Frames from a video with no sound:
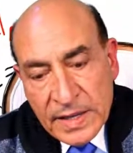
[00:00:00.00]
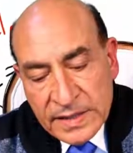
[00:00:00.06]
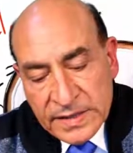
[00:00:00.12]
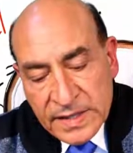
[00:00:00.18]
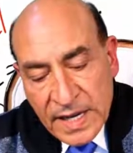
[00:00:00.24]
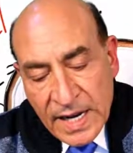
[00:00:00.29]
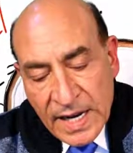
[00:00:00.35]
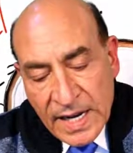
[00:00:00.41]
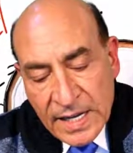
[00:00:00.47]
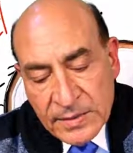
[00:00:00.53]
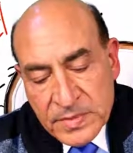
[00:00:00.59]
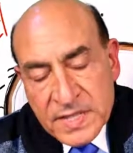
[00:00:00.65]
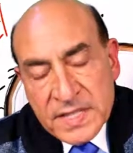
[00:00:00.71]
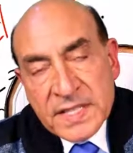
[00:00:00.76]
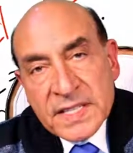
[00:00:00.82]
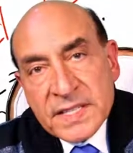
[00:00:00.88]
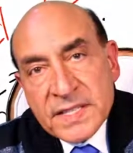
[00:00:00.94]

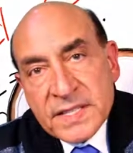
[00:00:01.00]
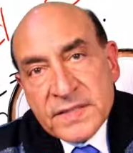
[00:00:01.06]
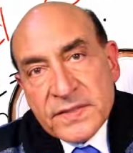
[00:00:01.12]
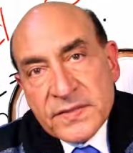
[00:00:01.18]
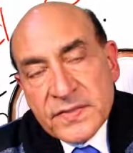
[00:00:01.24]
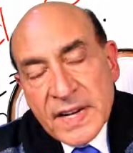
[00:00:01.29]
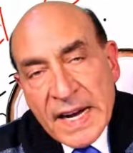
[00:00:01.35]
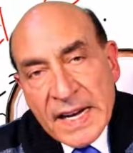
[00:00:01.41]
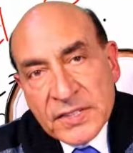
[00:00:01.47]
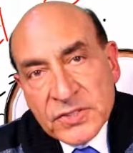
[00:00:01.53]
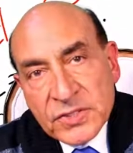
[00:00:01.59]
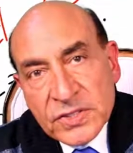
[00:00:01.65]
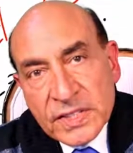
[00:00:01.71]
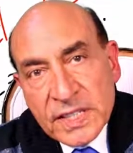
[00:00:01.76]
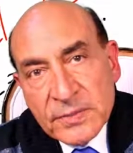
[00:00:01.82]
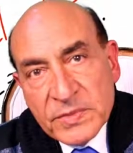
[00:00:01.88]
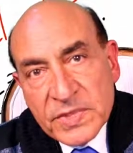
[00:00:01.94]
times this factor
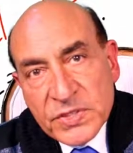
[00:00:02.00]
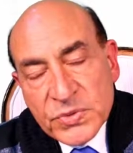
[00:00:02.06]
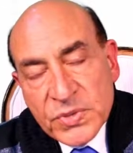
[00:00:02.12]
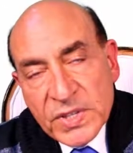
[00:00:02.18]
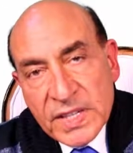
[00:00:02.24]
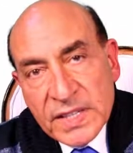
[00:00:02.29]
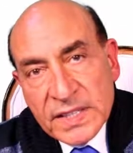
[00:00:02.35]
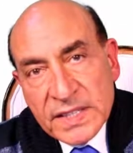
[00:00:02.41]
in between.